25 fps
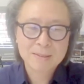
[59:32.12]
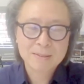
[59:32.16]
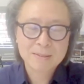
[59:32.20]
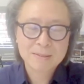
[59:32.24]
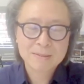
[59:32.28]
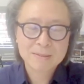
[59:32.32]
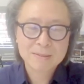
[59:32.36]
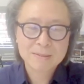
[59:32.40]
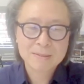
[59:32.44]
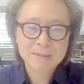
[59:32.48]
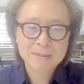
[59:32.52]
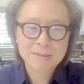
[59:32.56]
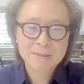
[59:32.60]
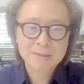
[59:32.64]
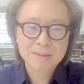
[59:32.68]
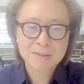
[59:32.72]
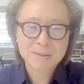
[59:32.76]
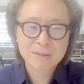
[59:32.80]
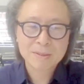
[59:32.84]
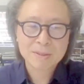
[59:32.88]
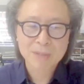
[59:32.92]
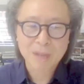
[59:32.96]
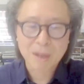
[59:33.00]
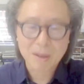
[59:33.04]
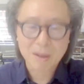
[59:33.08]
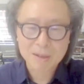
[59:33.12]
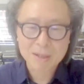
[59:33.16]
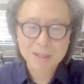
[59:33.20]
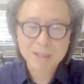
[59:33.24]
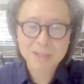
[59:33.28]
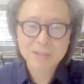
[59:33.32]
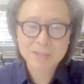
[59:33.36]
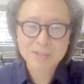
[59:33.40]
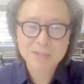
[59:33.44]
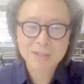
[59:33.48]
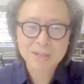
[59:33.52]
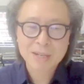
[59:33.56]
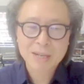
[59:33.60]
you know,
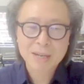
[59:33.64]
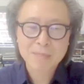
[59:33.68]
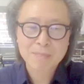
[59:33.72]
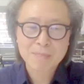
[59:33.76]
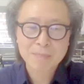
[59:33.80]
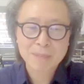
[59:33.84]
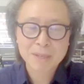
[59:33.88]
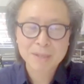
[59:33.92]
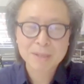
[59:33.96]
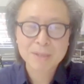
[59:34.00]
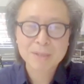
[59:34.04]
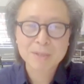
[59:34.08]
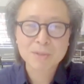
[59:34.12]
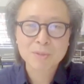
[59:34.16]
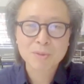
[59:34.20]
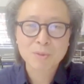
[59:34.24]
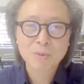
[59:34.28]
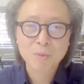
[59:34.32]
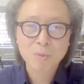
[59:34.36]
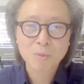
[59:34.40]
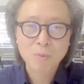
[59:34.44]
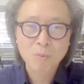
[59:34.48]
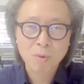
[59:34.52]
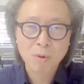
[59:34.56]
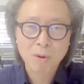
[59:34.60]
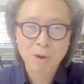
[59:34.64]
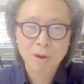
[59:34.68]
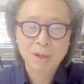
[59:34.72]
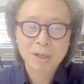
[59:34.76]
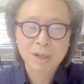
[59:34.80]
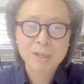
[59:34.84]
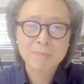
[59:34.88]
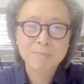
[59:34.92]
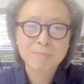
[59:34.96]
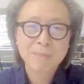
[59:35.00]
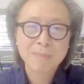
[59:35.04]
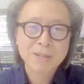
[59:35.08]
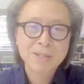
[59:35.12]
knowledge can make your work
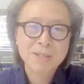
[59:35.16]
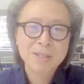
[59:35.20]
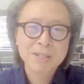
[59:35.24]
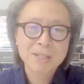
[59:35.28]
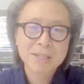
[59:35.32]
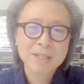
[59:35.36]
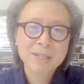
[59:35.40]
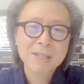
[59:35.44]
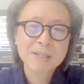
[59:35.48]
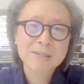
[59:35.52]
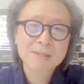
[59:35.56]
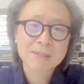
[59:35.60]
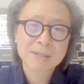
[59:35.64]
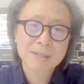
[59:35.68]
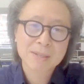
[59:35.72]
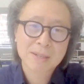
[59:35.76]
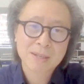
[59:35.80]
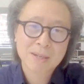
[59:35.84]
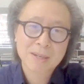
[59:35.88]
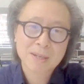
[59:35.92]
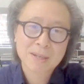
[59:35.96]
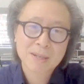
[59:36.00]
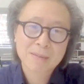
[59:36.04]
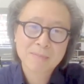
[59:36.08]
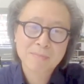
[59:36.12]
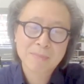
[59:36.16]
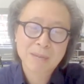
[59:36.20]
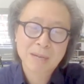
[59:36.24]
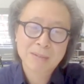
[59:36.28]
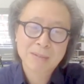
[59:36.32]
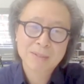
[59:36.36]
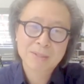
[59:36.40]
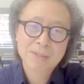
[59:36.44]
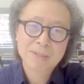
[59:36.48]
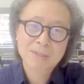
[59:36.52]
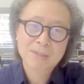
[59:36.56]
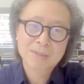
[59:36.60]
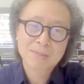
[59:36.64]
much easier,
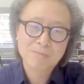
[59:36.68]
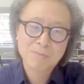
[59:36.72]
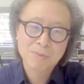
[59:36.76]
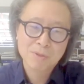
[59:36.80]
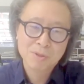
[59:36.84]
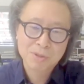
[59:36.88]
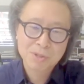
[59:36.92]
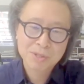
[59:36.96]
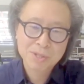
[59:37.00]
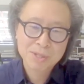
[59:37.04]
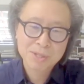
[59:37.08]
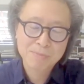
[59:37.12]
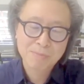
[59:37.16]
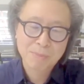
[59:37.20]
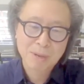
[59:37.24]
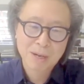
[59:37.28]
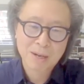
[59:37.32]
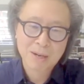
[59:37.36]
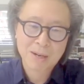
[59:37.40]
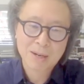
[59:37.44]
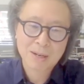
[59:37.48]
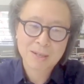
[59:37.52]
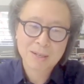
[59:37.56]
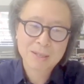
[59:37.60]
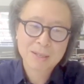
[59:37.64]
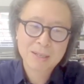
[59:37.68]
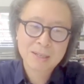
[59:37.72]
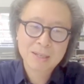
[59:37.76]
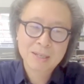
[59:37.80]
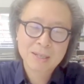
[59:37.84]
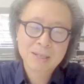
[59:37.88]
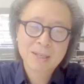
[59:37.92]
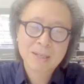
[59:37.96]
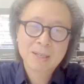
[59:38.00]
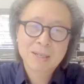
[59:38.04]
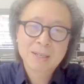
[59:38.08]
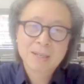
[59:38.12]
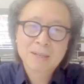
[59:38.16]
much more smart,
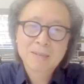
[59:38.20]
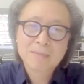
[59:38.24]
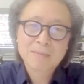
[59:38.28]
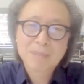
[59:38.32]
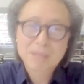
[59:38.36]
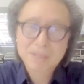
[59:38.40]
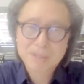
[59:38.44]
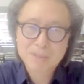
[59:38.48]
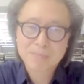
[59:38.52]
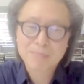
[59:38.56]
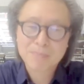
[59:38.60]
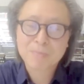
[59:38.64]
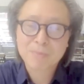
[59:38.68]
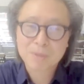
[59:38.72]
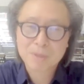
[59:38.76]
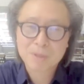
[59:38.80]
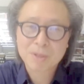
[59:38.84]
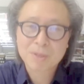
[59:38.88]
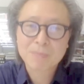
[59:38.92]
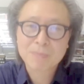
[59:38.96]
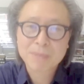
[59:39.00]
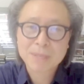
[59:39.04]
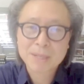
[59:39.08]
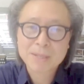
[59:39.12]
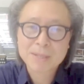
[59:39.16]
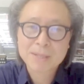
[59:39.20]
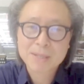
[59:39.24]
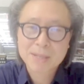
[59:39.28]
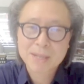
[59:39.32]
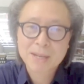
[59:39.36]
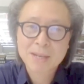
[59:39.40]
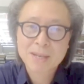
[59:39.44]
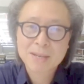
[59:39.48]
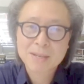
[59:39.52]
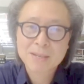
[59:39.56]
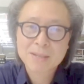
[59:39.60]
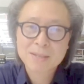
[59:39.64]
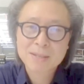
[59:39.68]
much more make
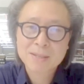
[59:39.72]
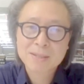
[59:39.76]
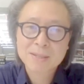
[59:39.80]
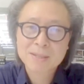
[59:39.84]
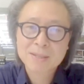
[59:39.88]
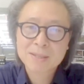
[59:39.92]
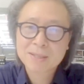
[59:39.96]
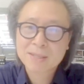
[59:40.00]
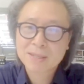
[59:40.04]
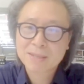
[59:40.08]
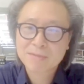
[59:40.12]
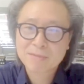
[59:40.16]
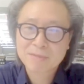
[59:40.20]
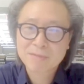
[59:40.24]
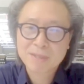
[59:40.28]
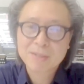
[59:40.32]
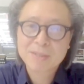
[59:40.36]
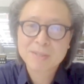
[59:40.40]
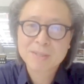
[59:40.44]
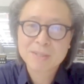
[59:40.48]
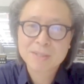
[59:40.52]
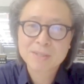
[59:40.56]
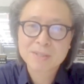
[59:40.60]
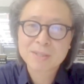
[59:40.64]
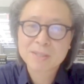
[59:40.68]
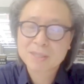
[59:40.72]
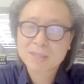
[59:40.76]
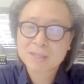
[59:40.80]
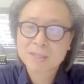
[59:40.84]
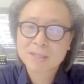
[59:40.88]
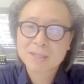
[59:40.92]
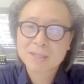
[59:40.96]
sense, save energy.